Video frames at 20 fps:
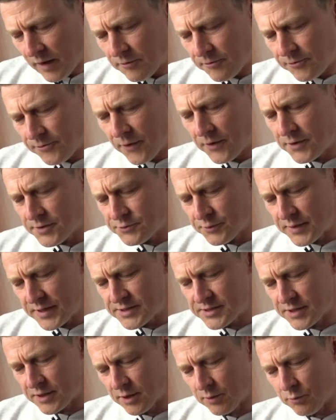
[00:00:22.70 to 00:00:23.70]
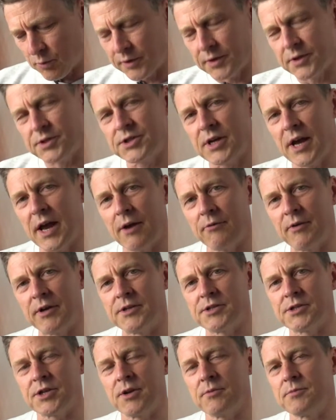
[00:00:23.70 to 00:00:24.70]
First reason I want to share
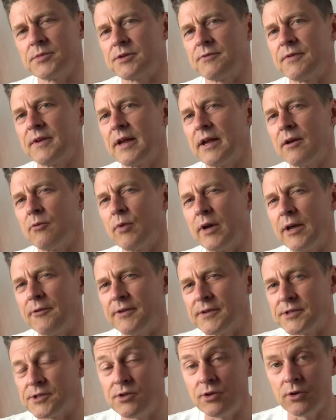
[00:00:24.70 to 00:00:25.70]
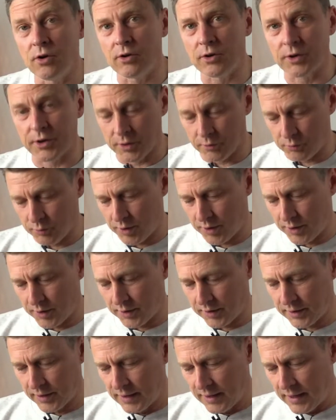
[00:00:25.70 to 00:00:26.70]
in terms of it, if it's not going to
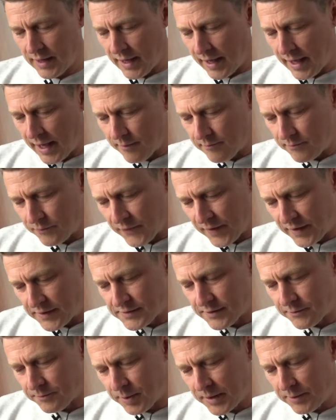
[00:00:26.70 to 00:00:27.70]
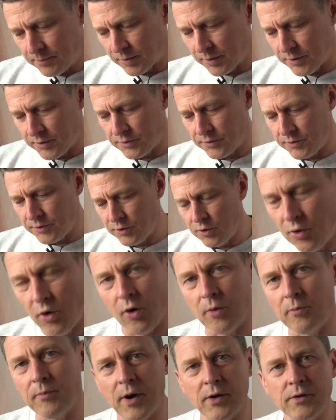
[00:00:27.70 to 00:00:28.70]
work, um, is if people are
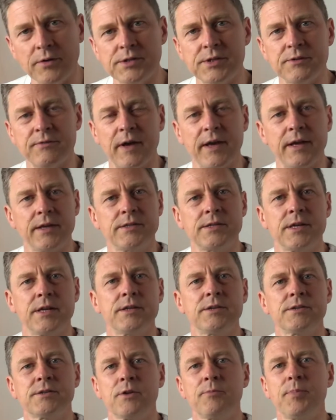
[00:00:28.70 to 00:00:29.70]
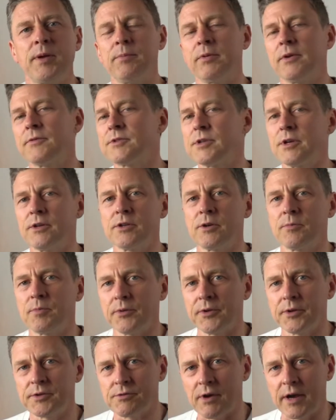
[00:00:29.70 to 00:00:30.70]
not motivated. So people have turned up
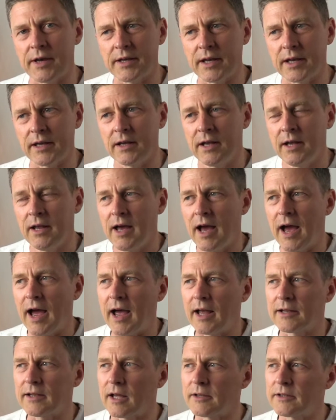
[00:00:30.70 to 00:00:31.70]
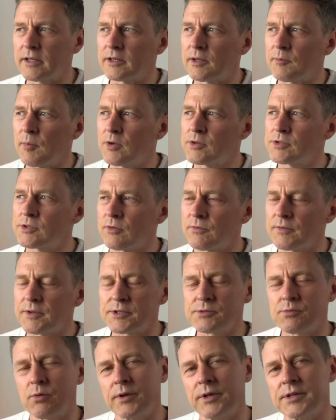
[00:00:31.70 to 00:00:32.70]
on the training, and I think the most
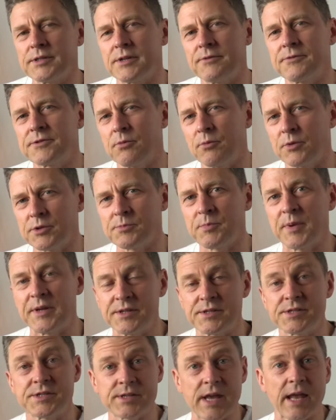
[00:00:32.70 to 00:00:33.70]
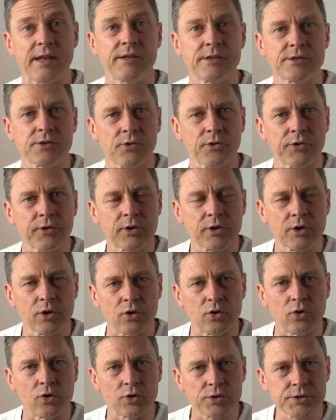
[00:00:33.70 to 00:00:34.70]
obvious one is if someone's been sent on a
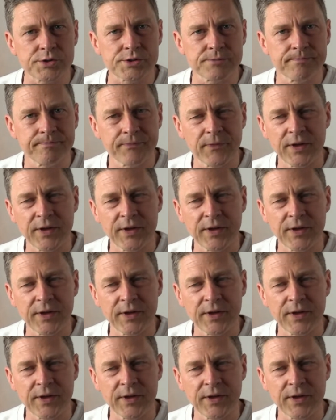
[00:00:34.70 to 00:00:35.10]
course.